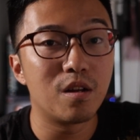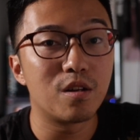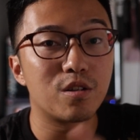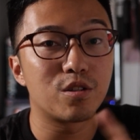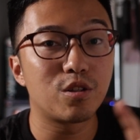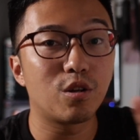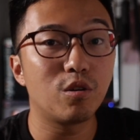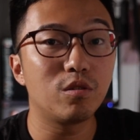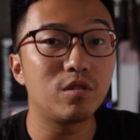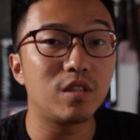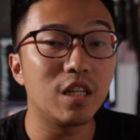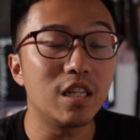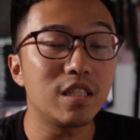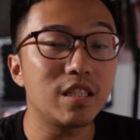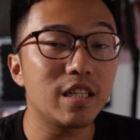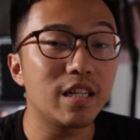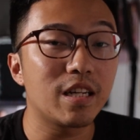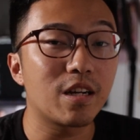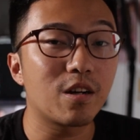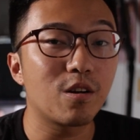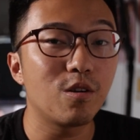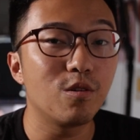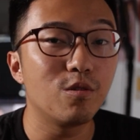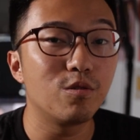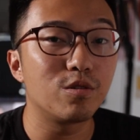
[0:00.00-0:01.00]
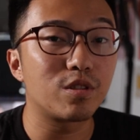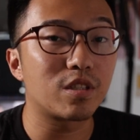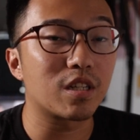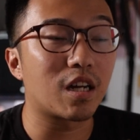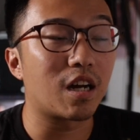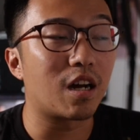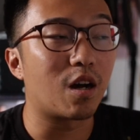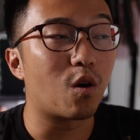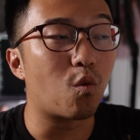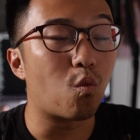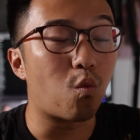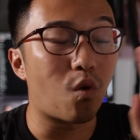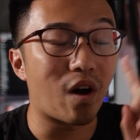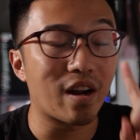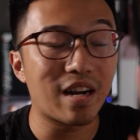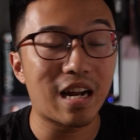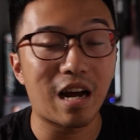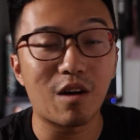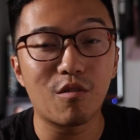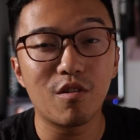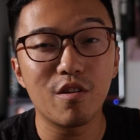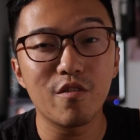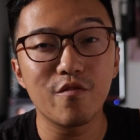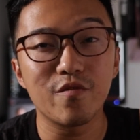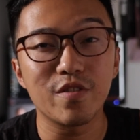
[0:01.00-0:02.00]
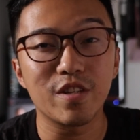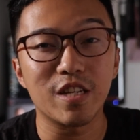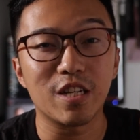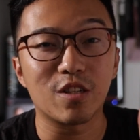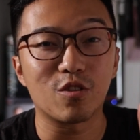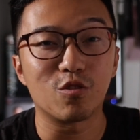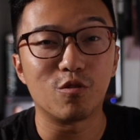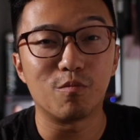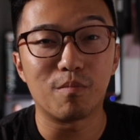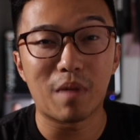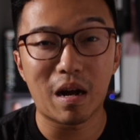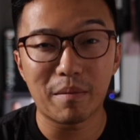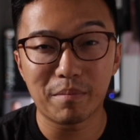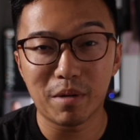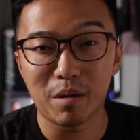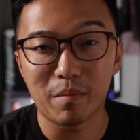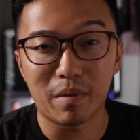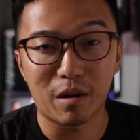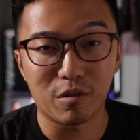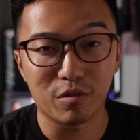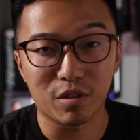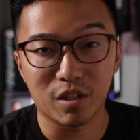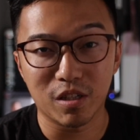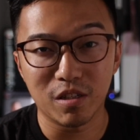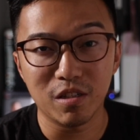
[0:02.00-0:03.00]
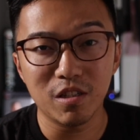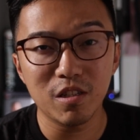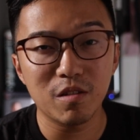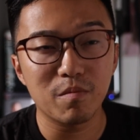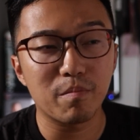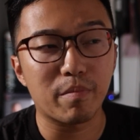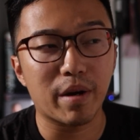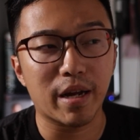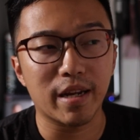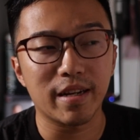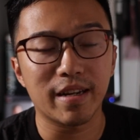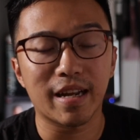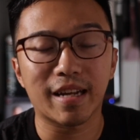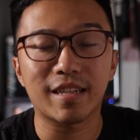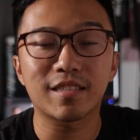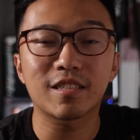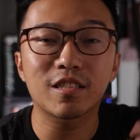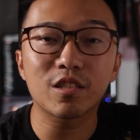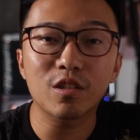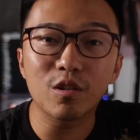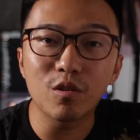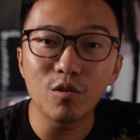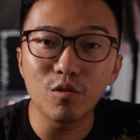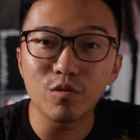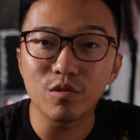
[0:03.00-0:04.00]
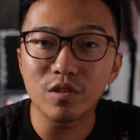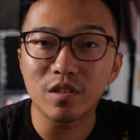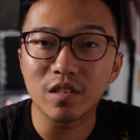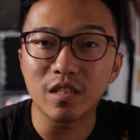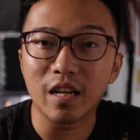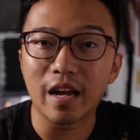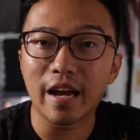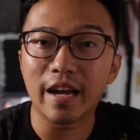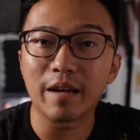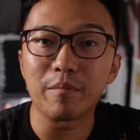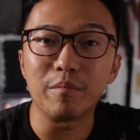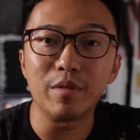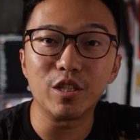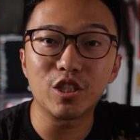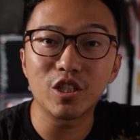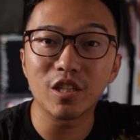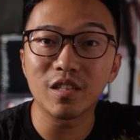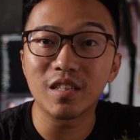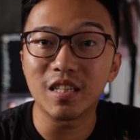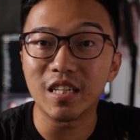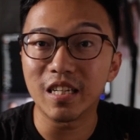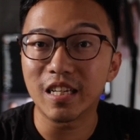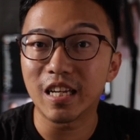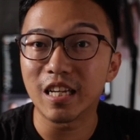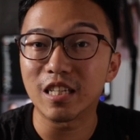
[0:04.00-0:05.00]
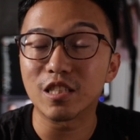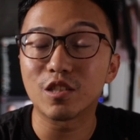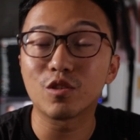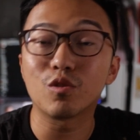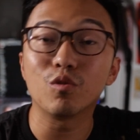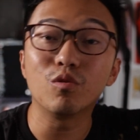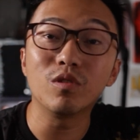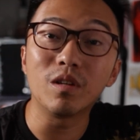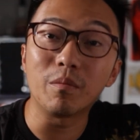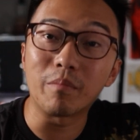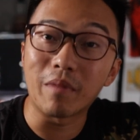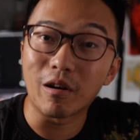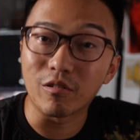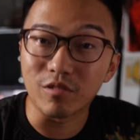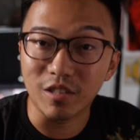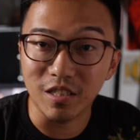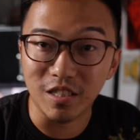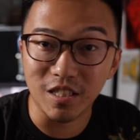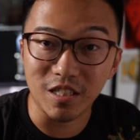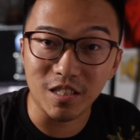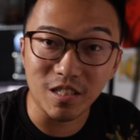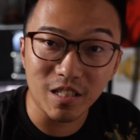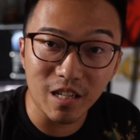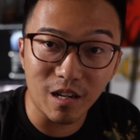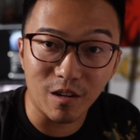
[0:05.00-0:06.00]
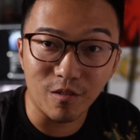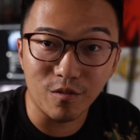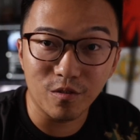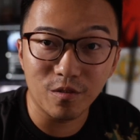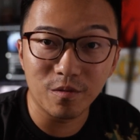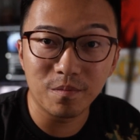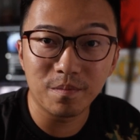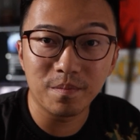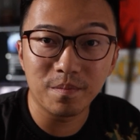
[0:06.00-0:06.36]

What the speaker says: So this includes a 1-hour visit to Marble Mountains, but it excludes the admission tickets to the mountains itself.